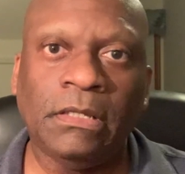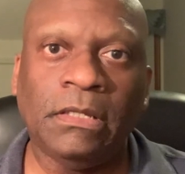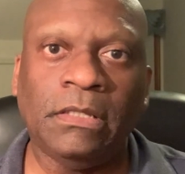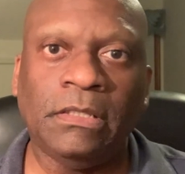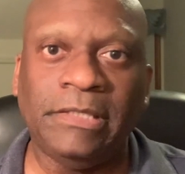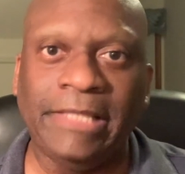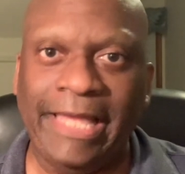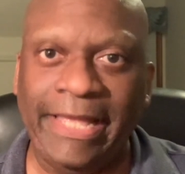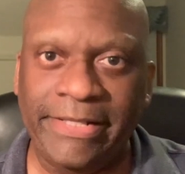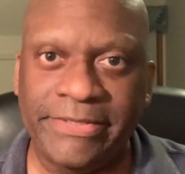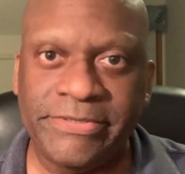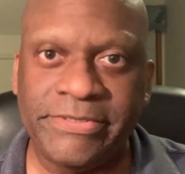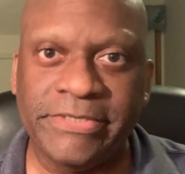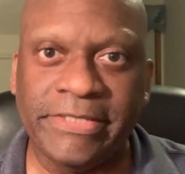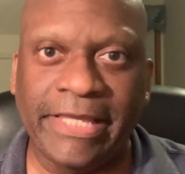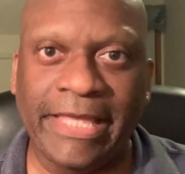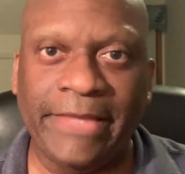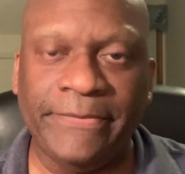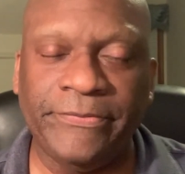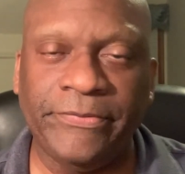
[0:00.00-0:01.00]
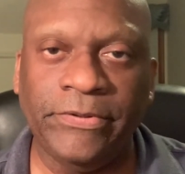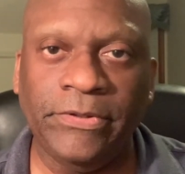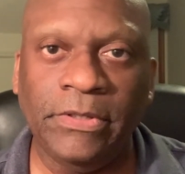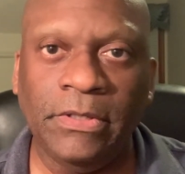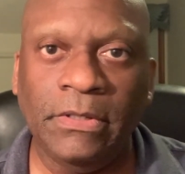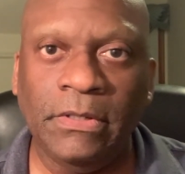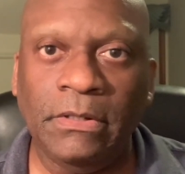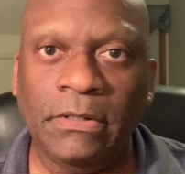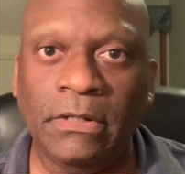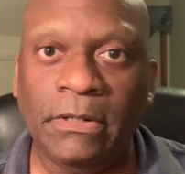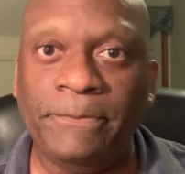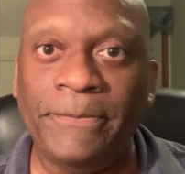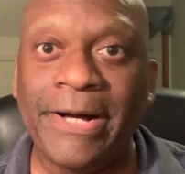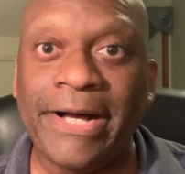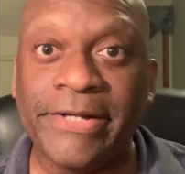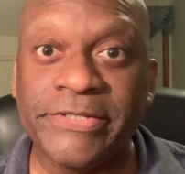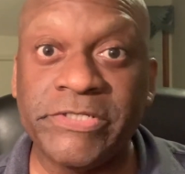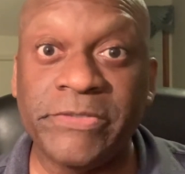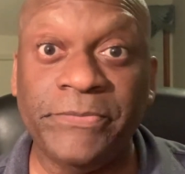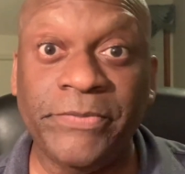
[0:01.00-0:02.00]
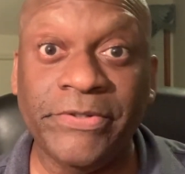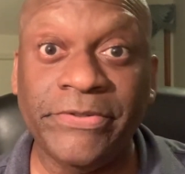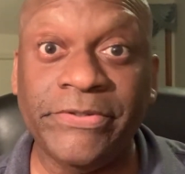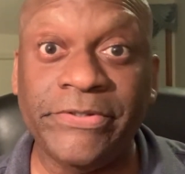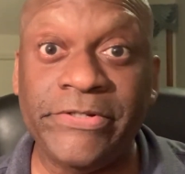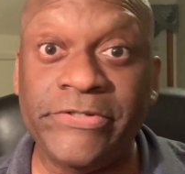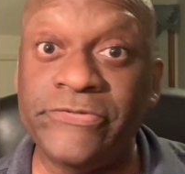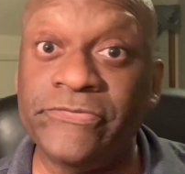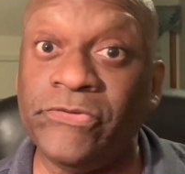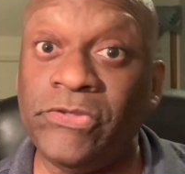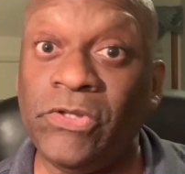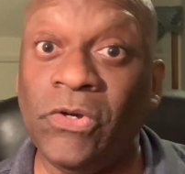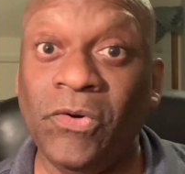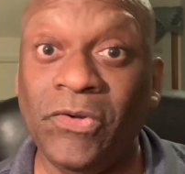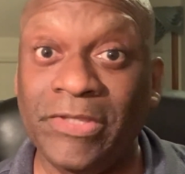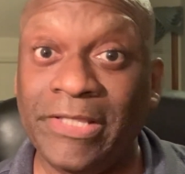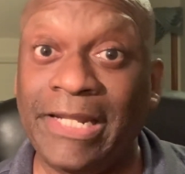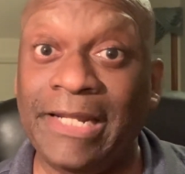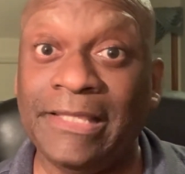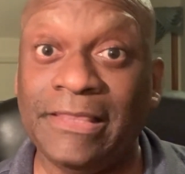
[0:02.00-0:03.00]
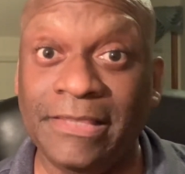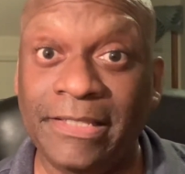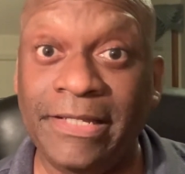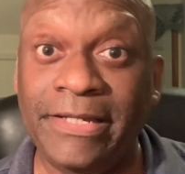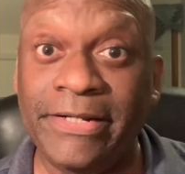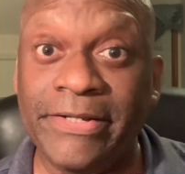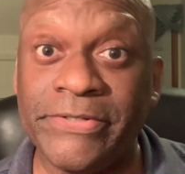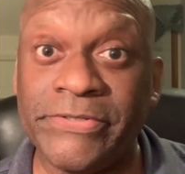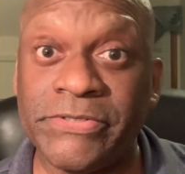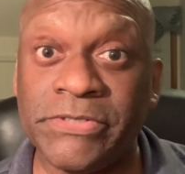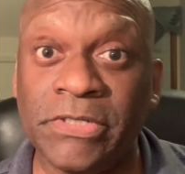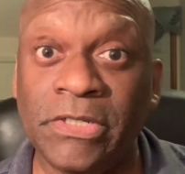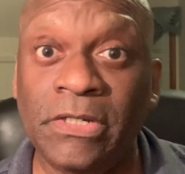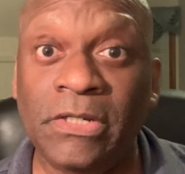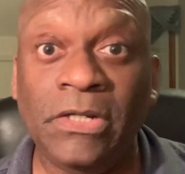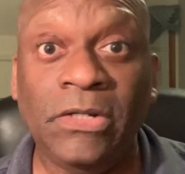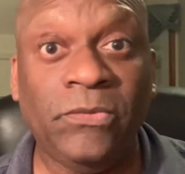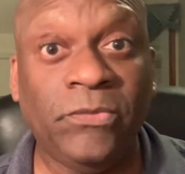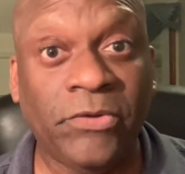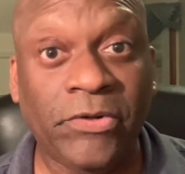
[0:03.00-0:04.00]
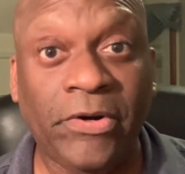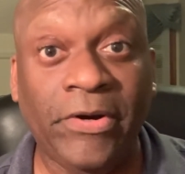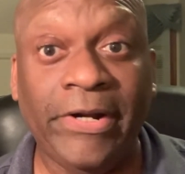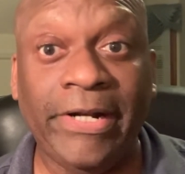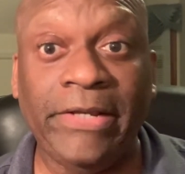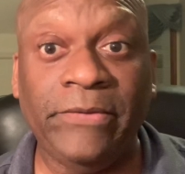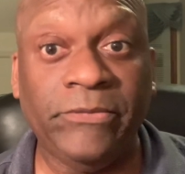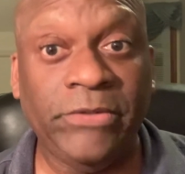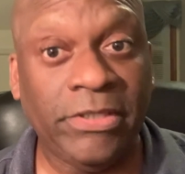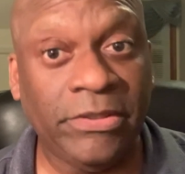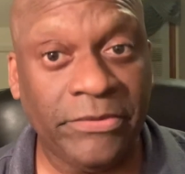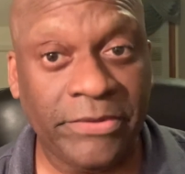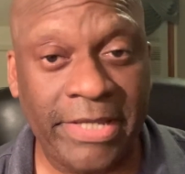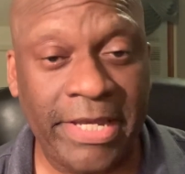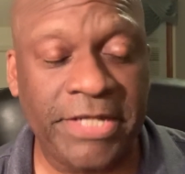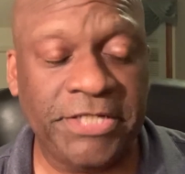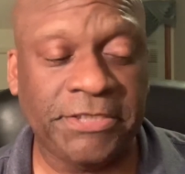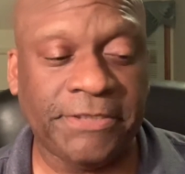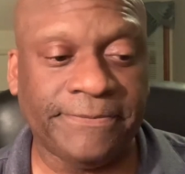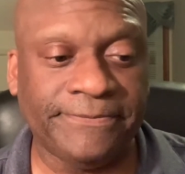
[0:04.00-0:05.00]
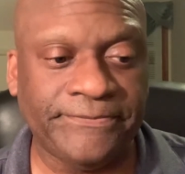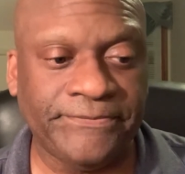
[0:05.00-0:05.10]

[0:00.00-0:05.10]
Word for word: landscape of possibilities for the Oakland Athletics regarding relocation.